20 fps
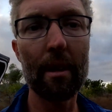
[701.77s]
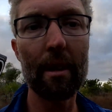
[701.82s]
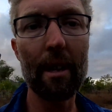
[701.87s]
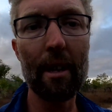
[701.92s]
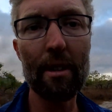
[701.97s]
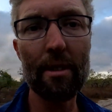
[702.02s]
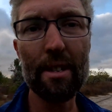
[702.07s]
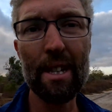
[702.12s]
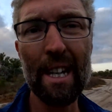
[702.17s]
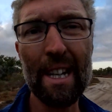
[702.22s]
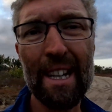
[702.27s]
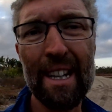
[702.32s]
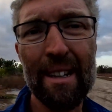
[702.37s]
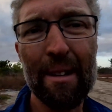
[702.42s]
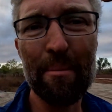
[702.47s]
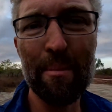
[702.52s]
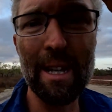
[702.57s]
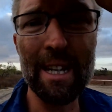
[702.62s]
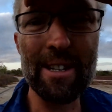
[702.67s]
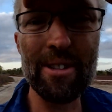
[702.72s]
I'm going to go check
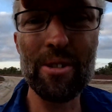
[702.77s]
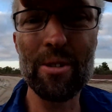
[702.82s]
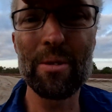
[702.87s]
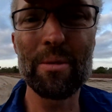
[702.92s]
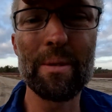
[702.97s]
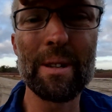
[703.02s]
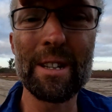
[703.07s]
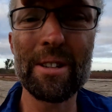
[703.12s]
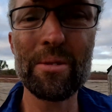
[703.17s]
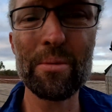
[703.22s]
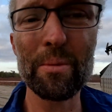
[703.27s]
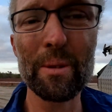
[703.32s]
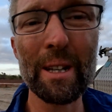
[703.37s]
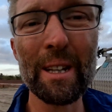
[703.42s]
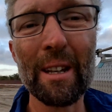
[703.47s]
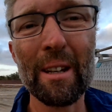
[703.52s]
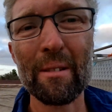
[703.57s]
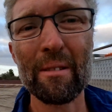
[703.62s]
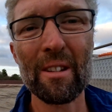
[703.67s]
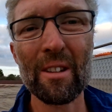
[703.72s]
it, make sure we're
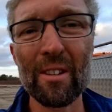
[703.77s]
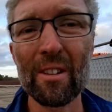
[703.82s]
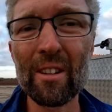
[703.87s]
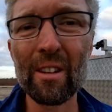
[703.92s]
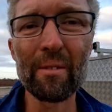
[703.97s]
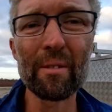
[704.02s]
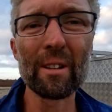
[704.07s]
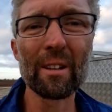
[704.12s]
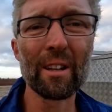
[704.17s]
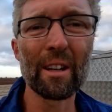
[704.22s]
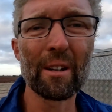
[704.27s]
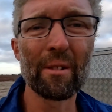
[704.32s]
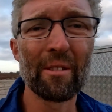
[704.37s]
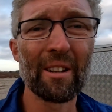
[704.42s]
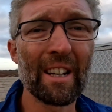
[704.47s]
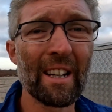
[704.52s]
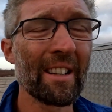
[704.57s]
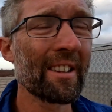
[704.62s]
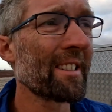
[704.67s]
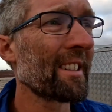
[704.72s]
sweet, because I really don't
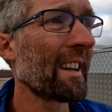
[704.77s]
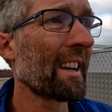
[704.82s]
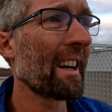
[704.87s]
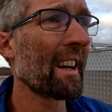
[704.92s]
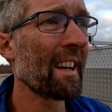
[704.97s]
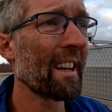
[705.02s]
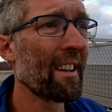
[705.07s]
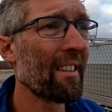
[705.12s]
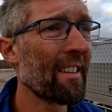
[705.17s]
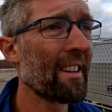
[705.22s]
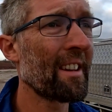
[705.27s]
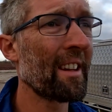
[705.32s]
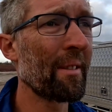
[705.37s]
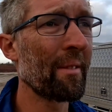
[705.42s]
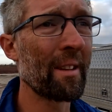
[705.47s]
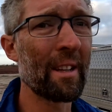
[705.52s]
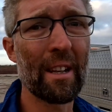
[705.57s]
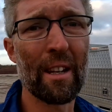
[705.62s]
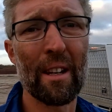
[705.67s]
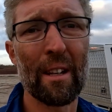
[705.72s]
want to get stuck out here. I
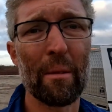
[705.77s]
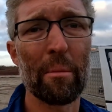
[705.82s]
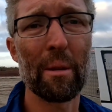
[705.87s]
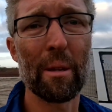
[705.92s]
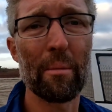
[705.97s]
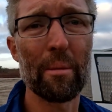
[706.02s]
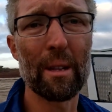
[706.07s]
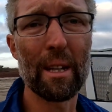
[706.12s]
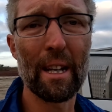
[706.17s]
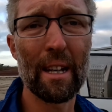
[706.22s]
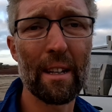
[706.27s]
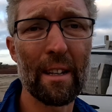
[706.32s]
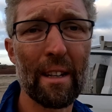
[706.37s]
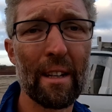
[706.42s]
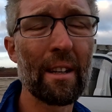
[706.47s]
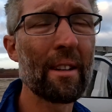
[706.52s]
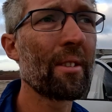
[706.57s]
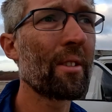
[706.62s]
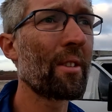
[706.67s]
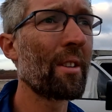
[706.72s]
think we're the only people out
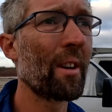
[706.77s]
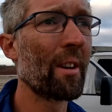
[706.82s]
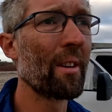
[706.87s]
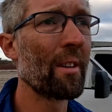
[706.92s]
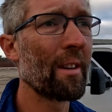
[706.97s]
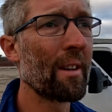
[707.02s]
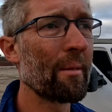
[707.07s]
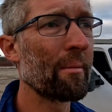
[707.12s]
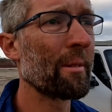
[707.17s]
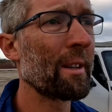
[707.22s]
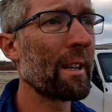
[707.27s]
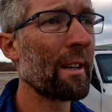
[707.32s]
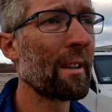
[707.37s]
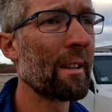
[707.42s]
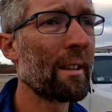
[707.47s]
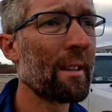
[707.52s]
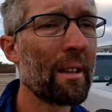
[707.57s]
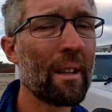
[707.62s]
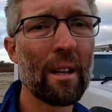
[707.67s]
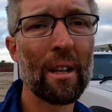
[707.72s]
here, so, and we
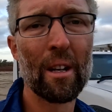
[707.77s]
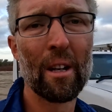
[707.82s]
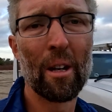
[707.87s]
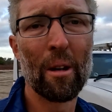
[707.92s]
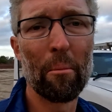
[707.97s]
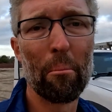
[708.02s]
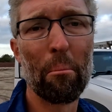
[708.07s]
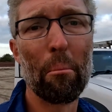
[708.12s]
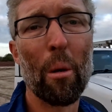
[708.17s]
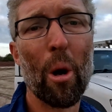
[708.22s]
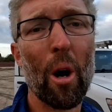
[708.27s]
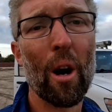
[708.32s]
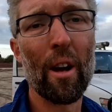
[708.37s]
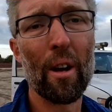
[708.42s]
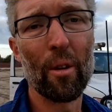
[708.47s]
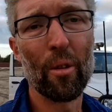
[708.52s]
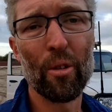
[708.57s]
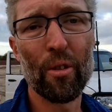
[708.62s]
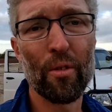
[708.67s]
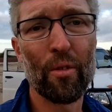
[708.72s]
are
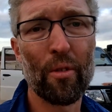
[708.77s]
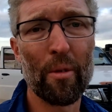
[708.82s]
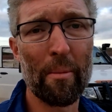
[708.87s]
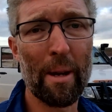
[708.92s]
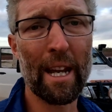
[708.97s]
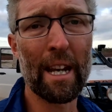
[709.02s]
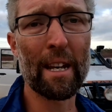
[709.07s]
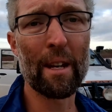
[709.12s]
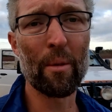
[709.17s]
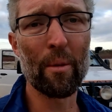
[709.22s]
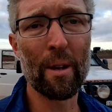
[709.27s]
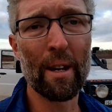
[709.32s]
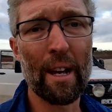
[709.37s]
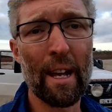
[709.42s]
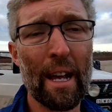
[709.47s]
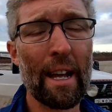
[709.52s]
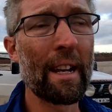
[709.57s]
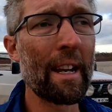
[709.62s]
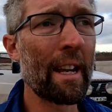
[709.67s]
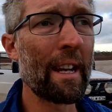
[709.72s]
miles from
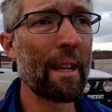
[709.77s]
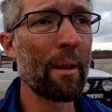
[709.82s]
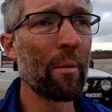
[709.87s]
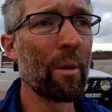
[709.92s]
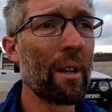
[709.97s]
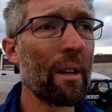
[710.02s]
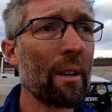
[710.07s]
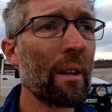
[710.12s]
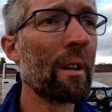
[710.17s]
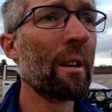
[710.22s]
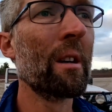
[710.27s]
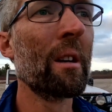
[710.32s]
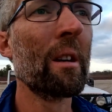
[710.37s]
anywhere and anyone.